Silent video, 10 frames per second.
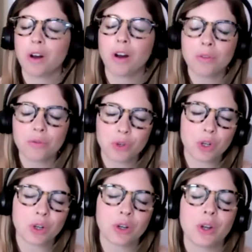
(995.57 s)

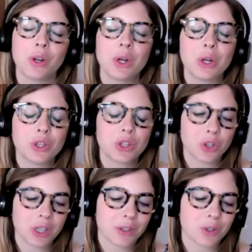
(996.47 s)
offer
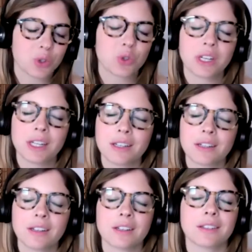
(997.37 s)
your inner
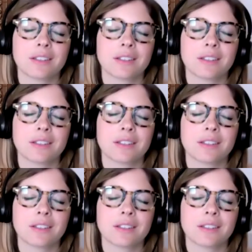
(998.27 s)
critic